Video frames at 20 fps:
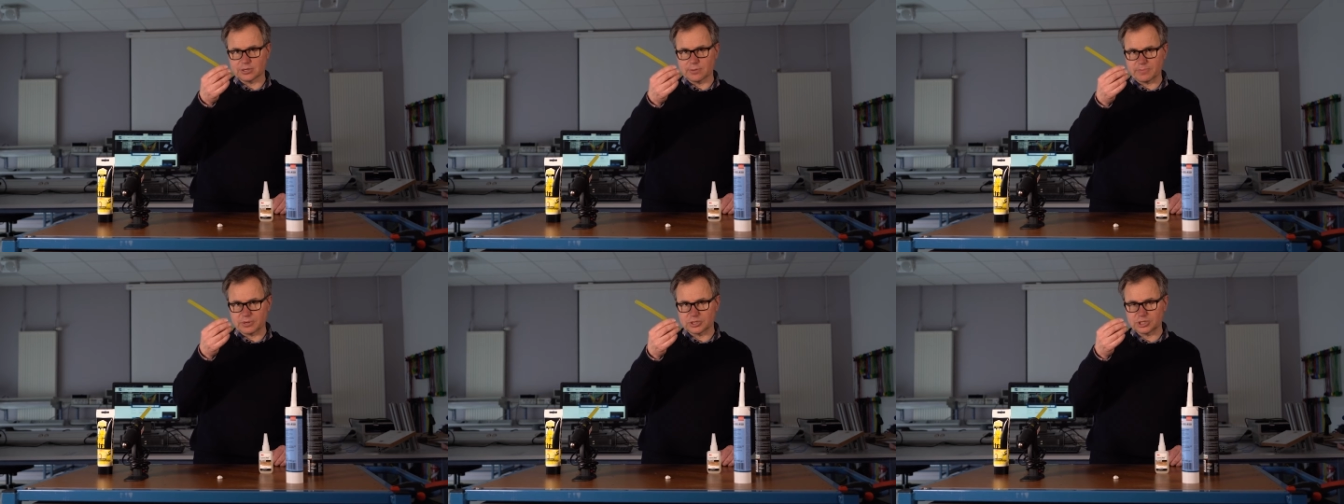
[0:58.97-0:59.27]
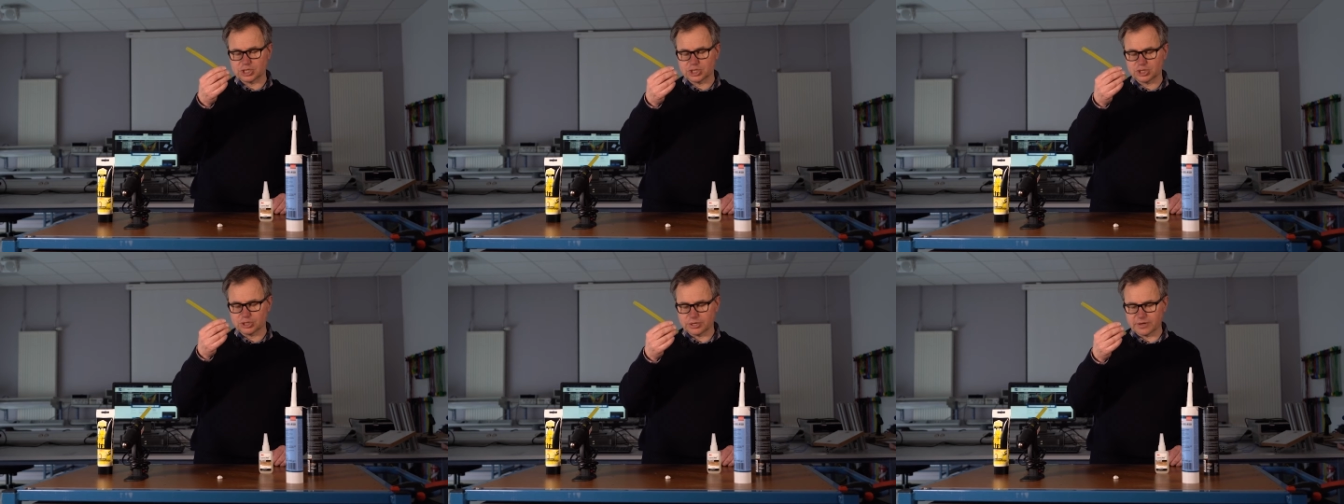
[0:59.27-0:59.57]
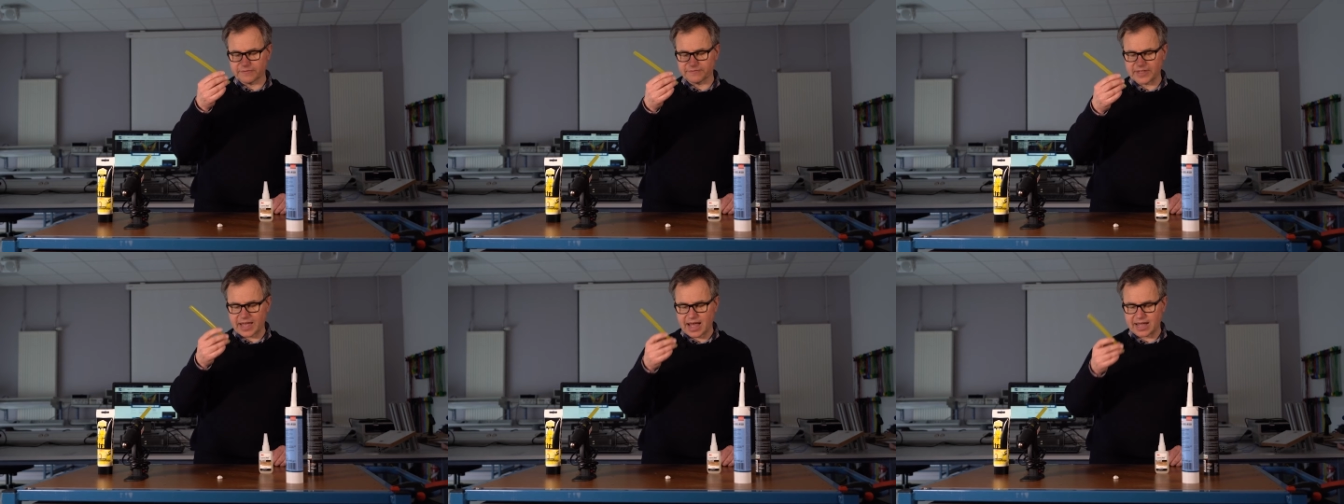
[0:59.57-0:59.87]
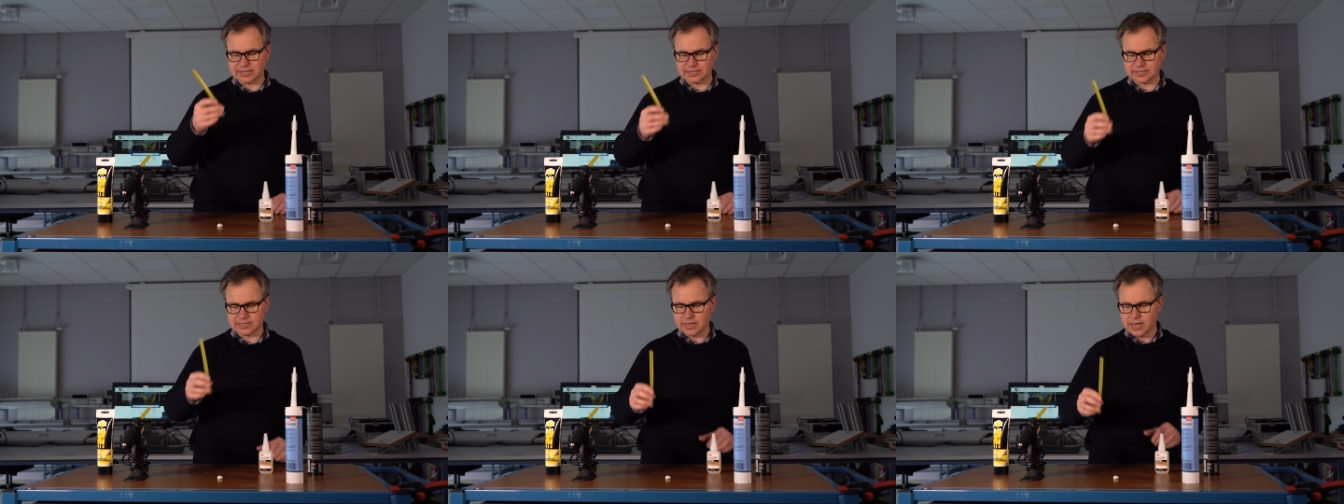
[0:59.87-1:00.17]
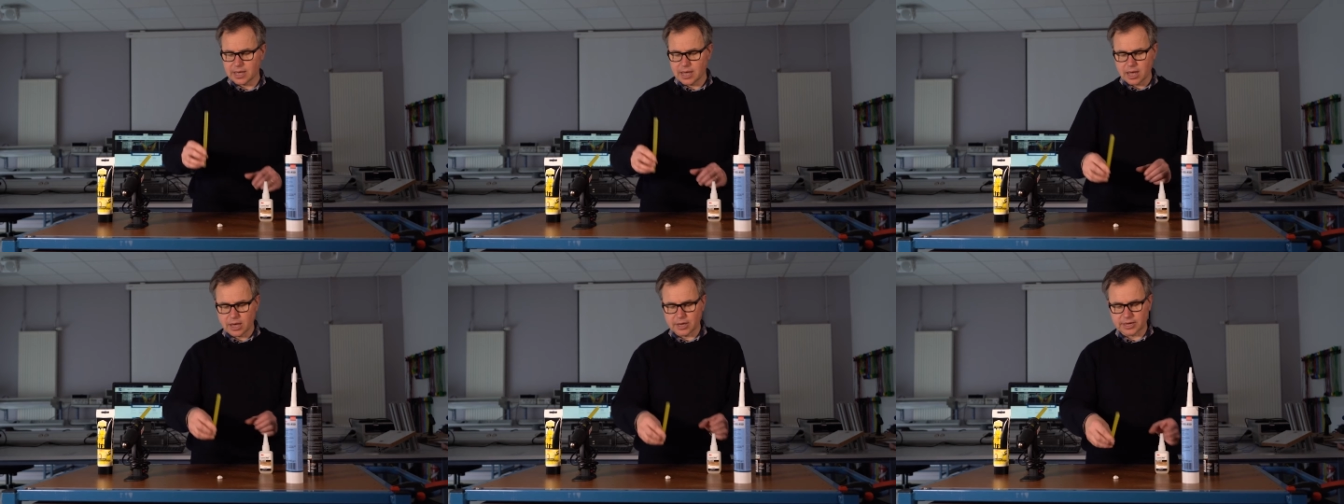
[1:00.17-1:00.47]
the position of that
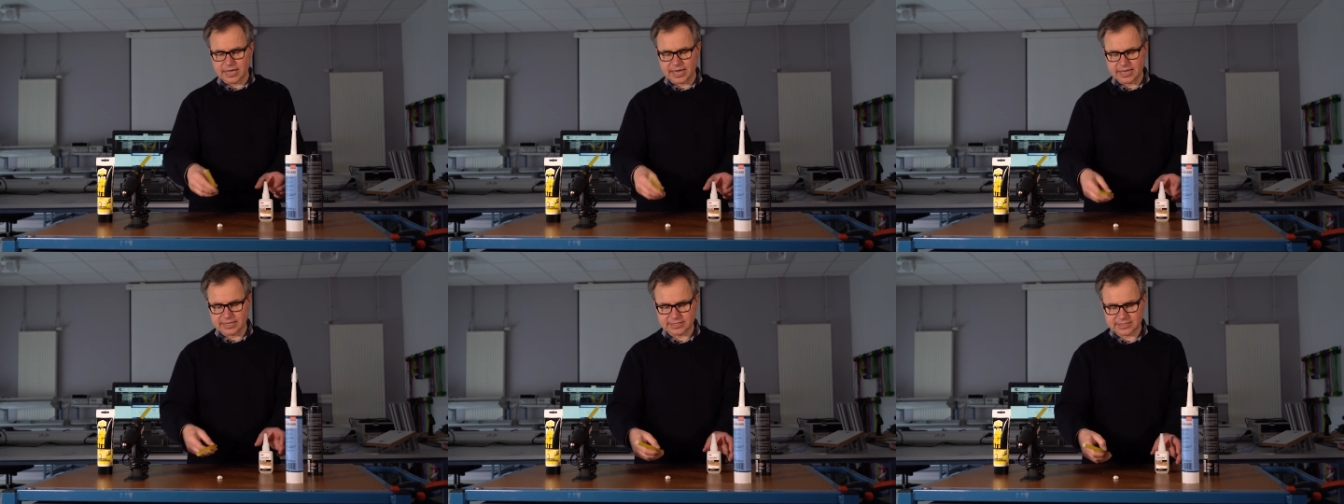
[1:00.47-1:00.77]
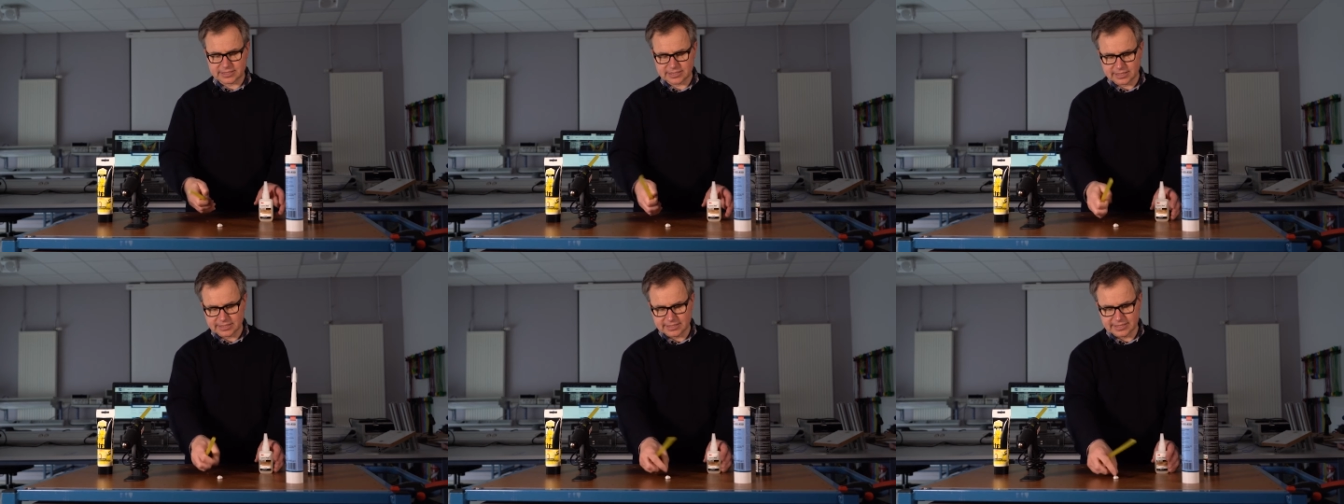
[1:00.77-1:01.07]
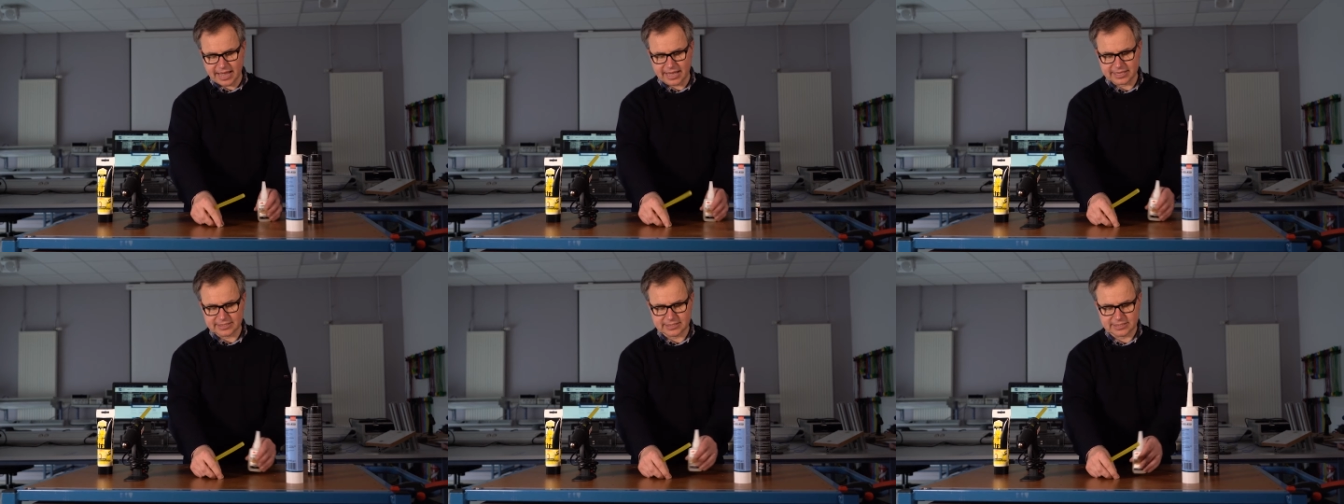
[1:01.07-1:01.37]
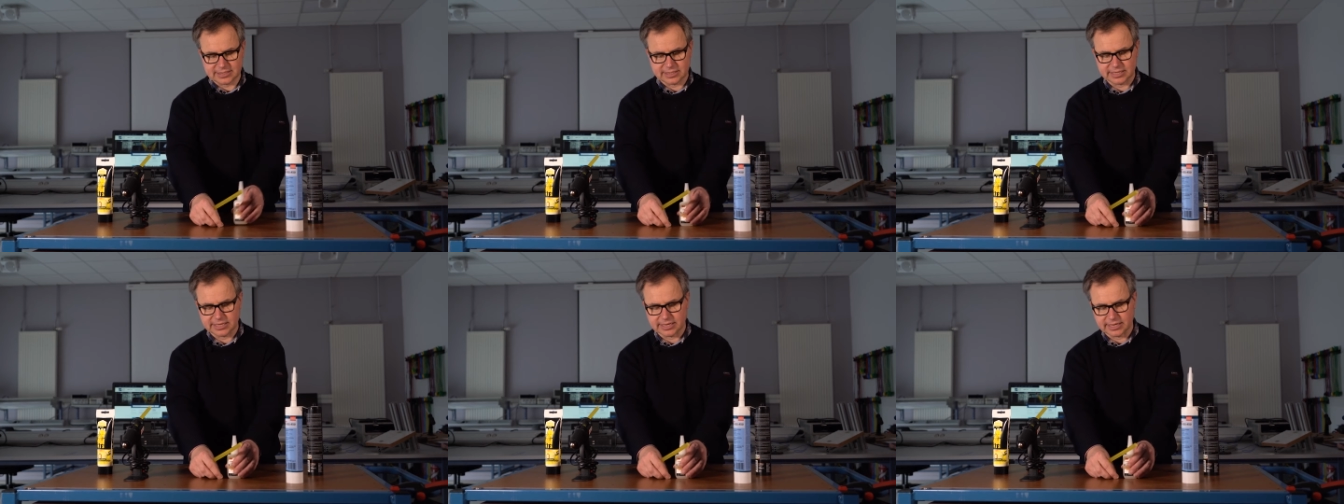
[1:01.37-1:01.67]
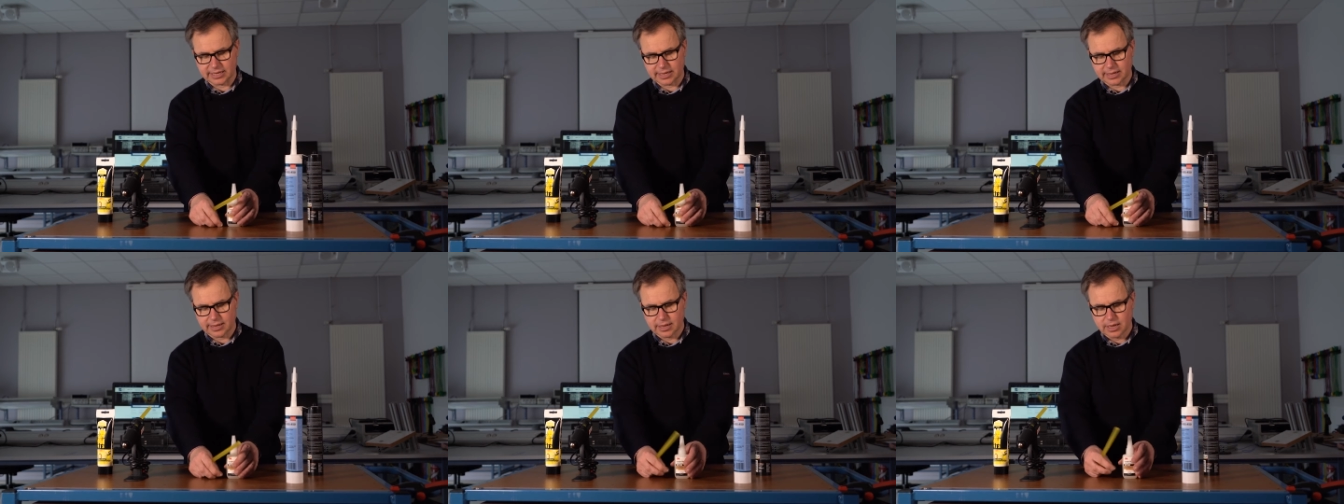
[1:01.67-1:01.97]
against that
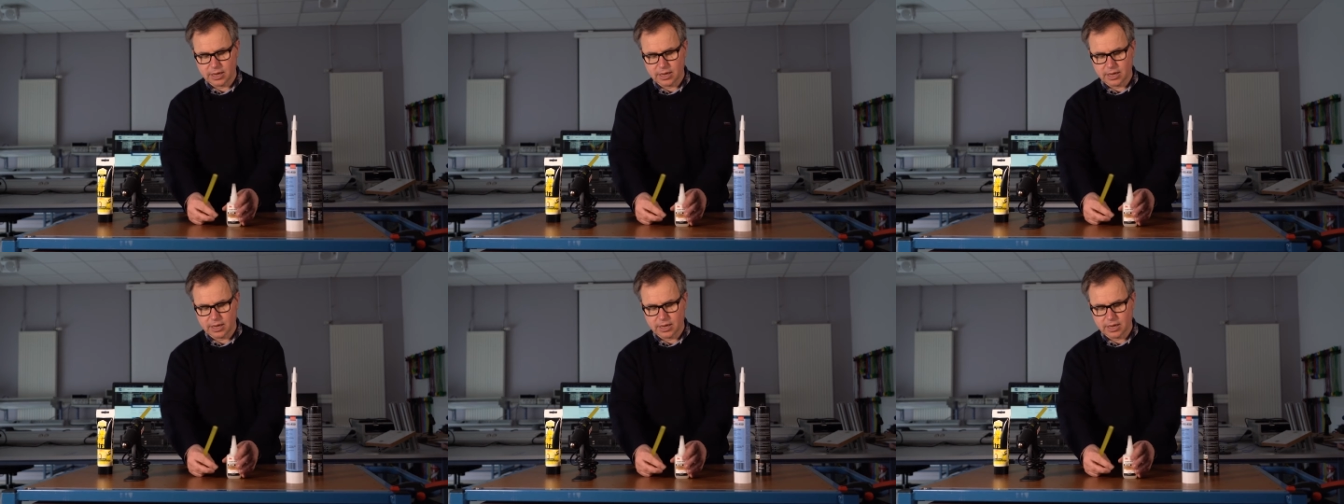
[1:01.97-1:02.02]
thing.